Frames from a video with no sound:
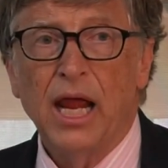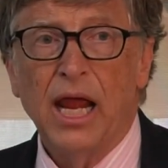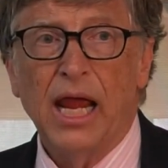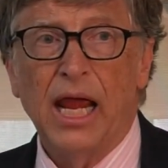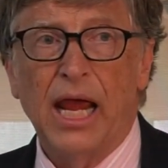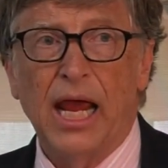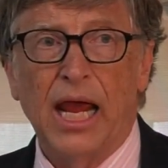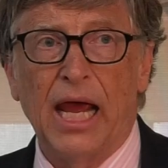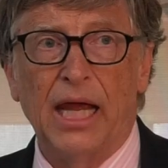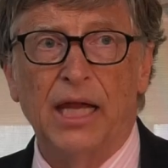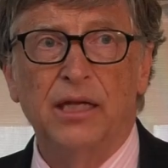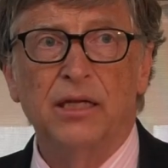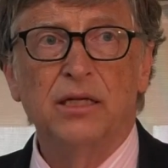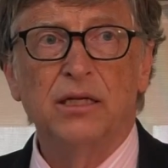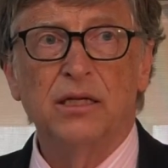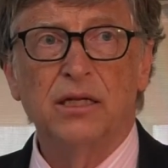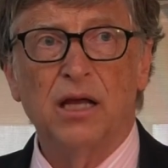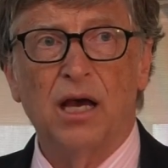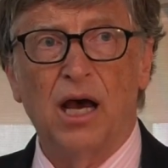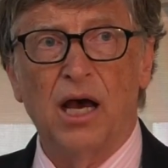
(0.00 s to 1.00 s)

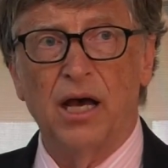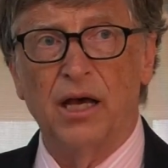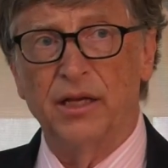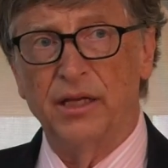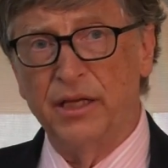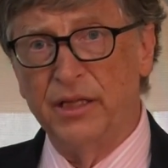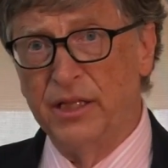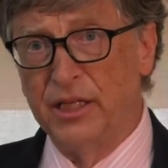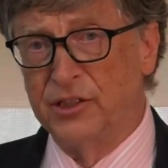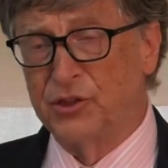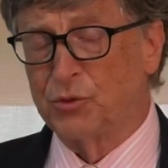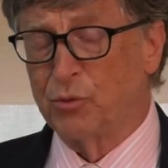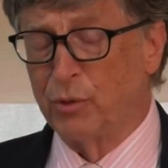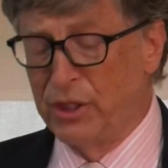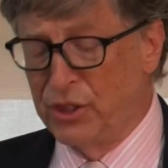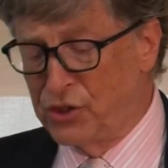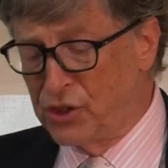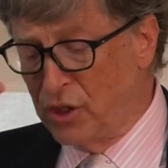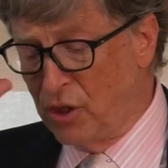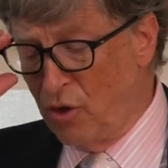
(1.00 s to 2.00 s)
And in this
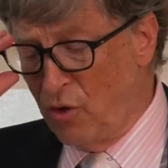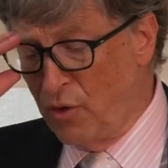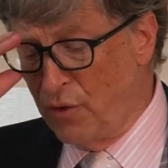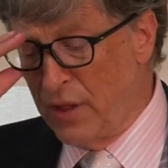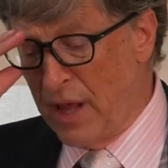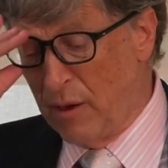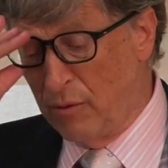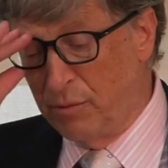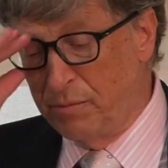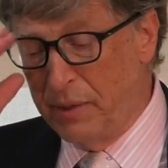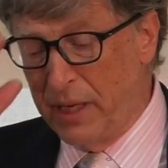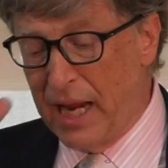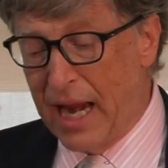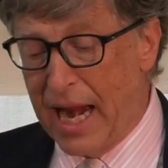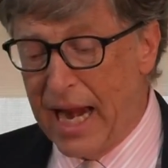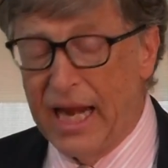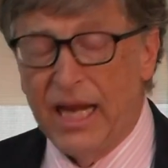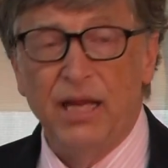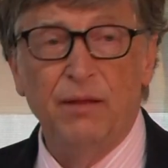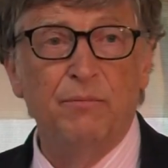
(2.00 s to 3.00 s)
region alone, that would be
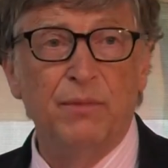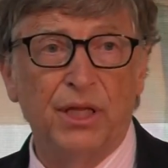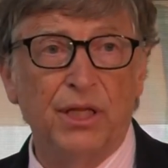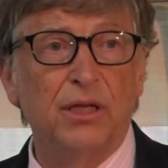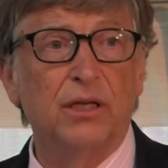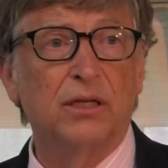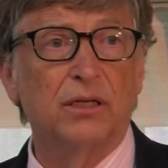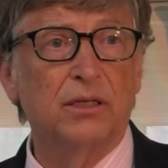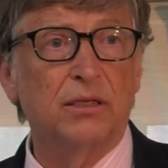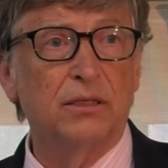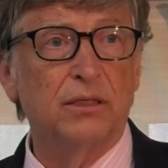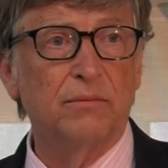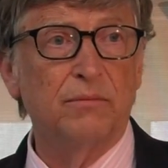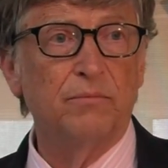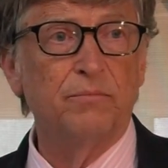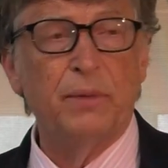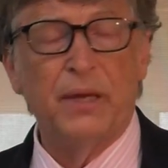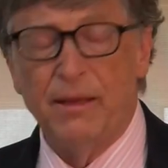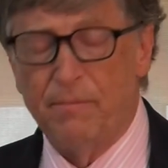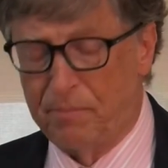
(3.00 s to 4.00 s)
80 million
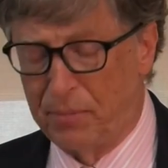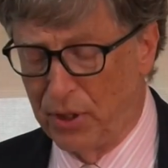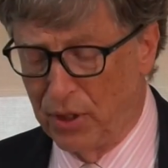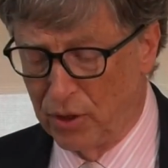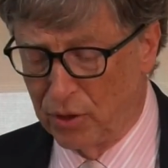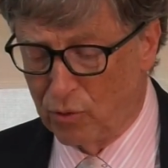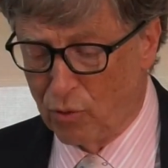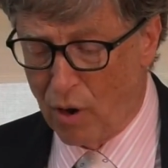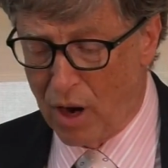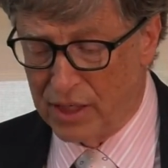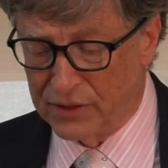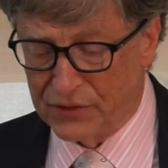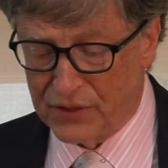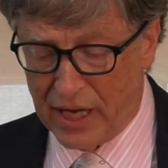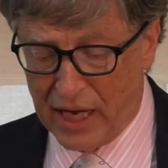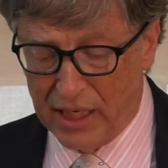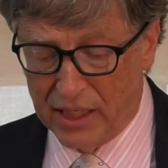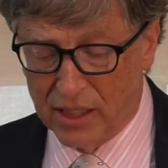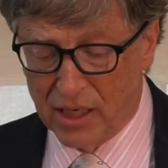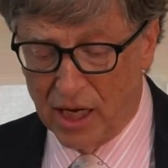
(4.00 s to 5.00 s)
people across
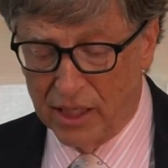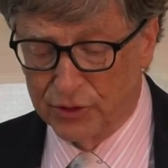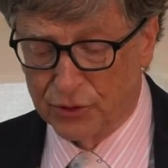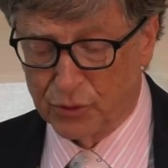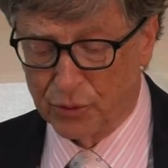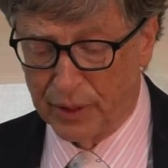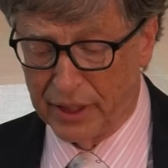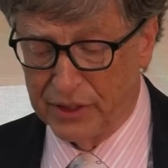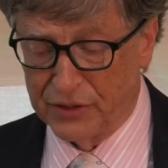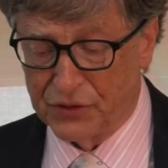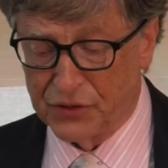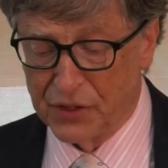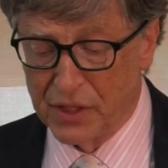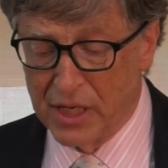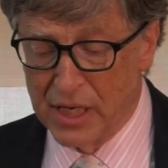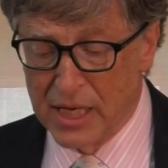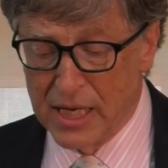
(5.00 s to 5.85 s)
8 countries.